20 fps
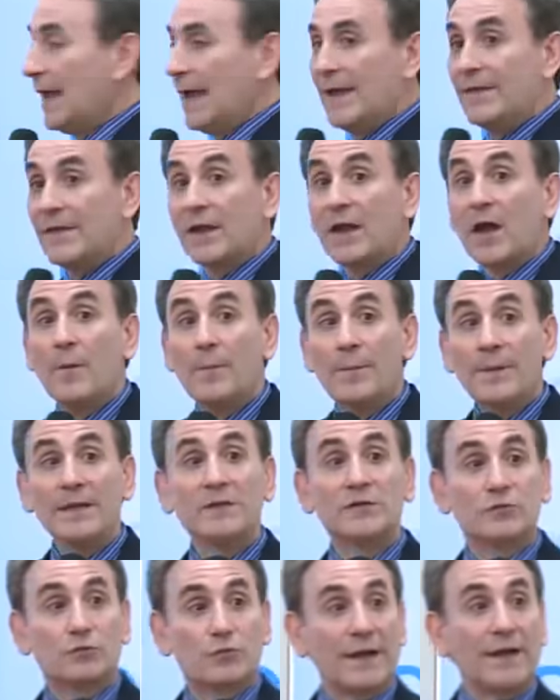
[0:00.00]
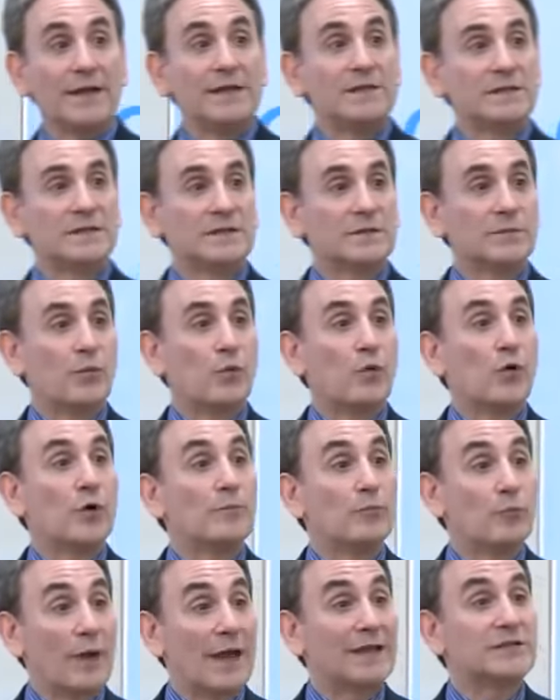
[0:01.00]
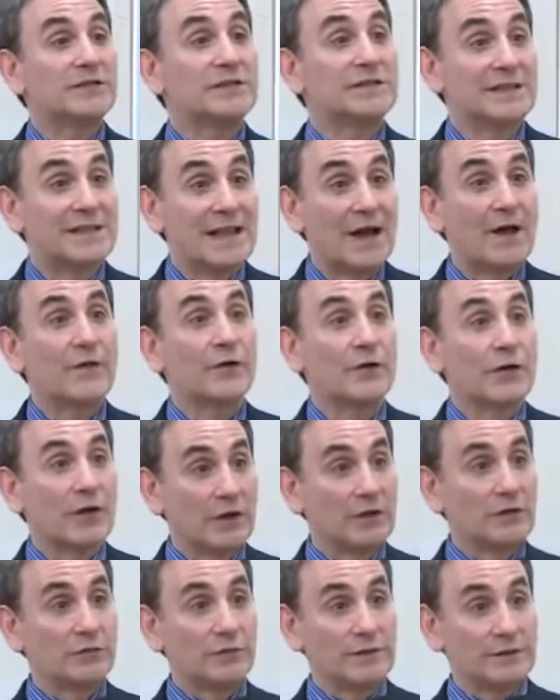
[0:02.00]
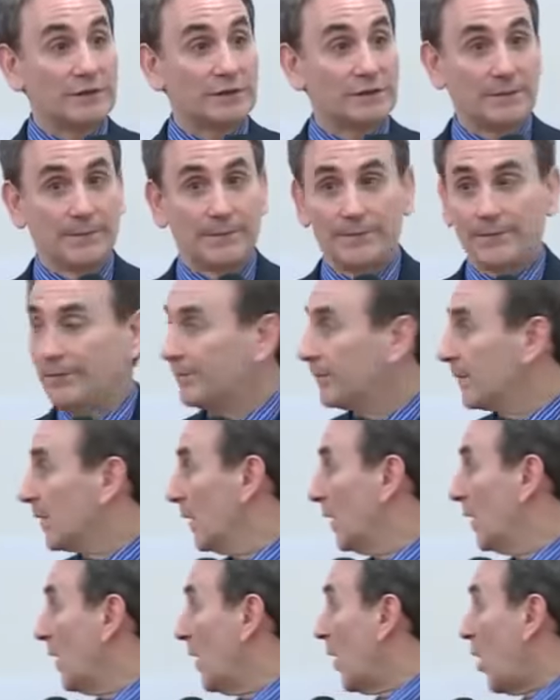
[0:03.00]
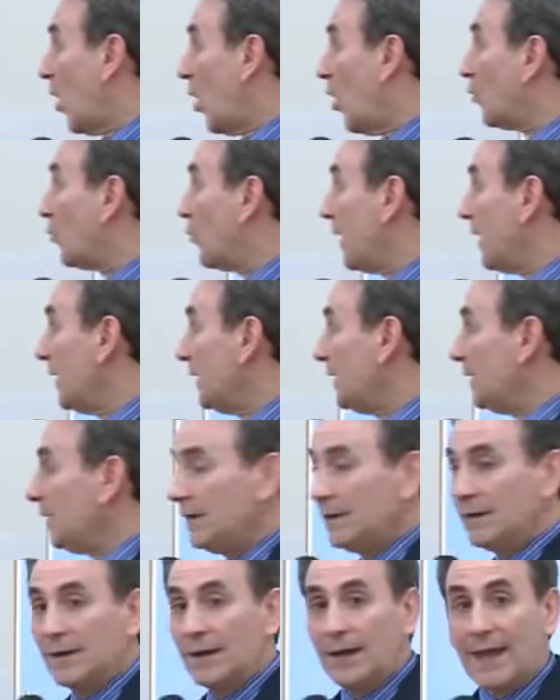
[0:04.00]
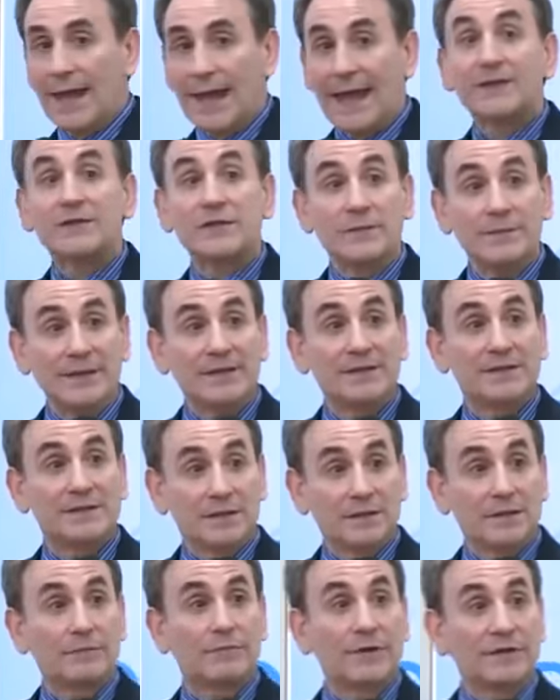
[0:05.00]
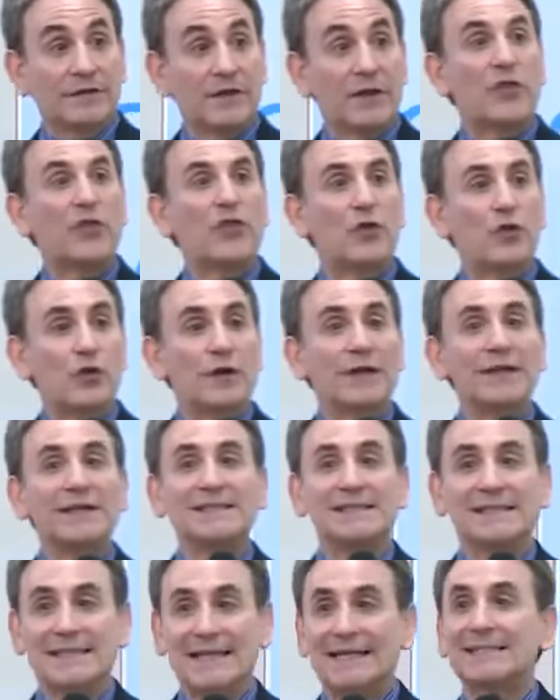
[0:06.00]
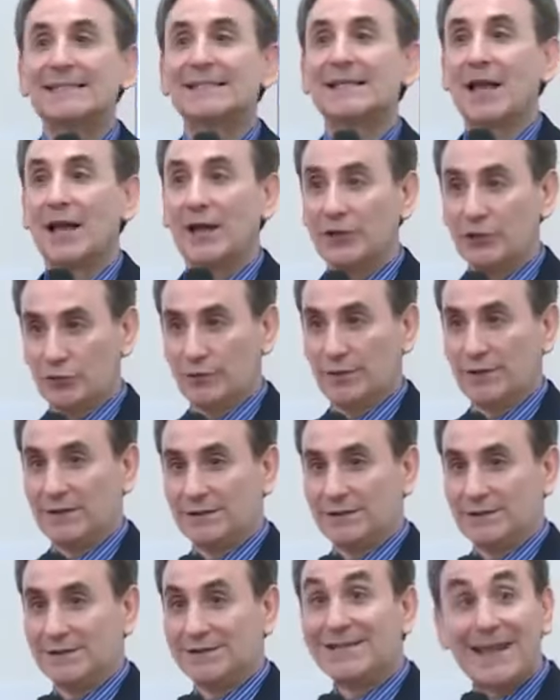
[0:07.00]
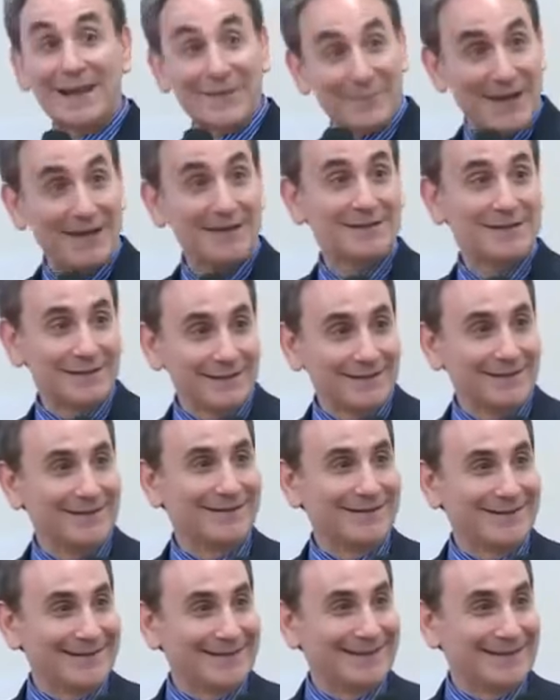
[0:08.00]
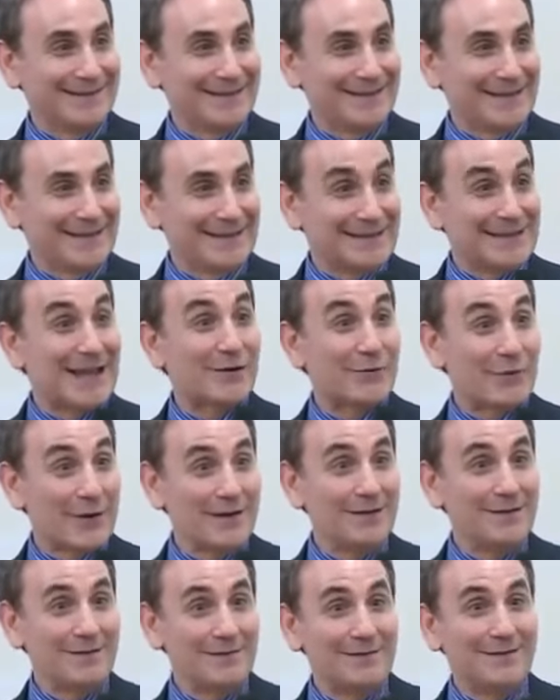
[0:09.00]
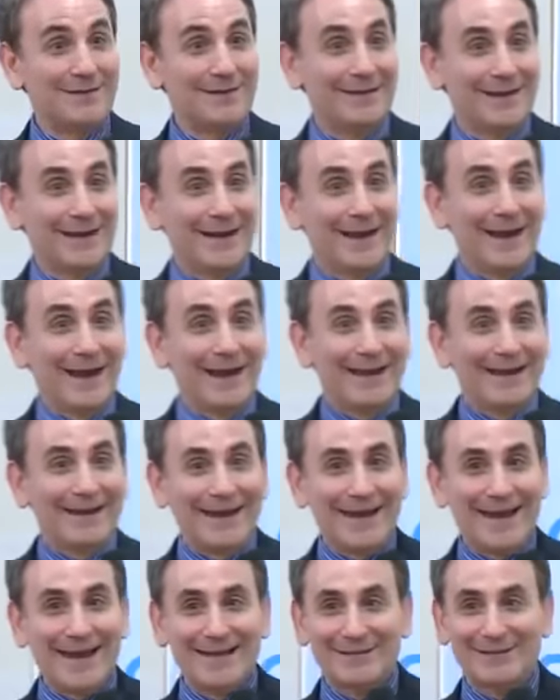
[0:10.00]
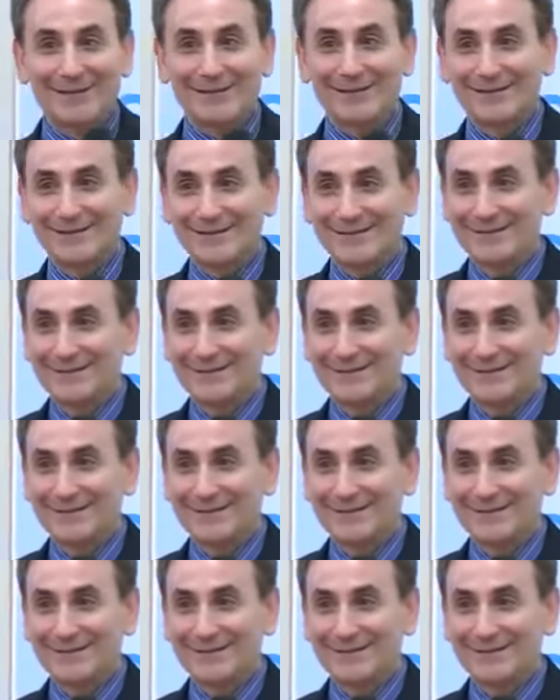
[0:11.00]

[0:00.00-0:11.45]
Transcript: And the company is ready to support branches in other countries. Already, Atomy is delivering to 36 countries. Isn't that amazing? Isn't that great? Yes.